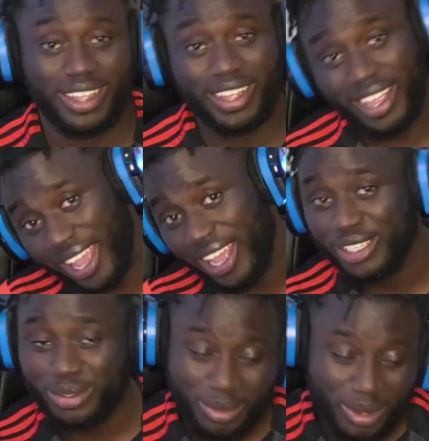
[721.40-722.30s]
Guess
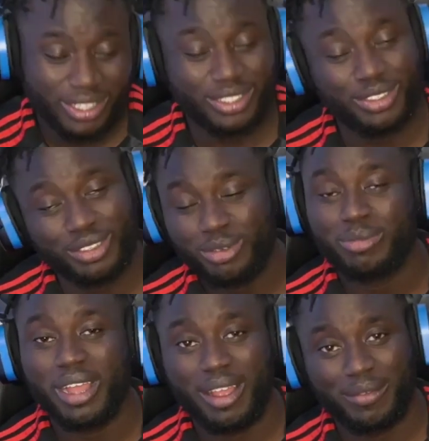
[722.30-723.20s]
what? Too
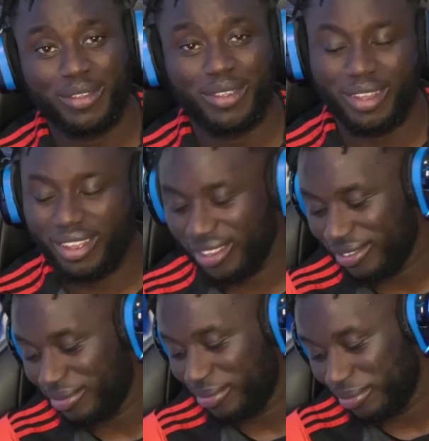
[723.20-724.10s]
bad for you.
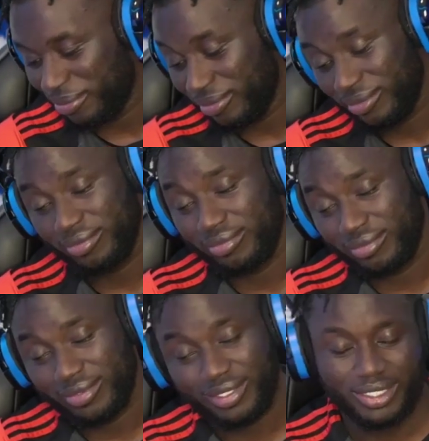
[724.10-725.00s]

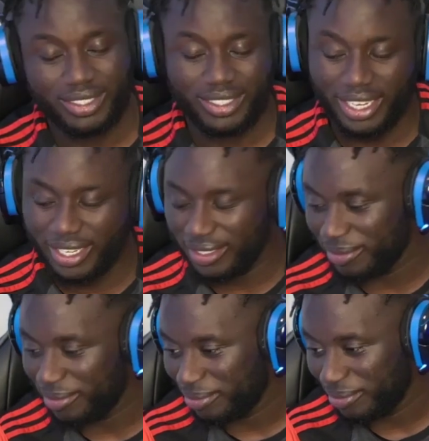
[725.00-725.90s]
Just saying.
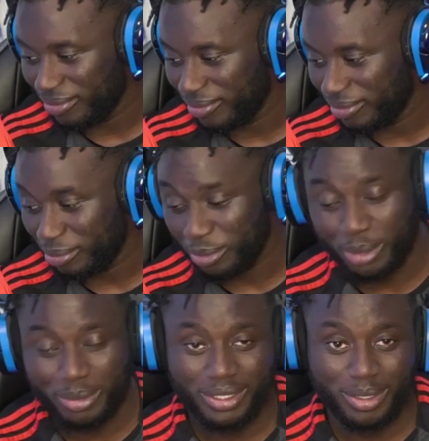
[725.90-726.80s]
Maybe
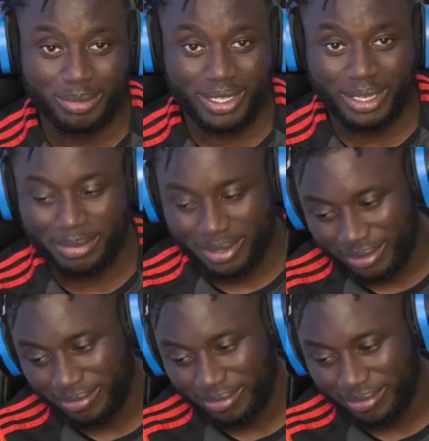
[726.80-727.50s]
sometimes.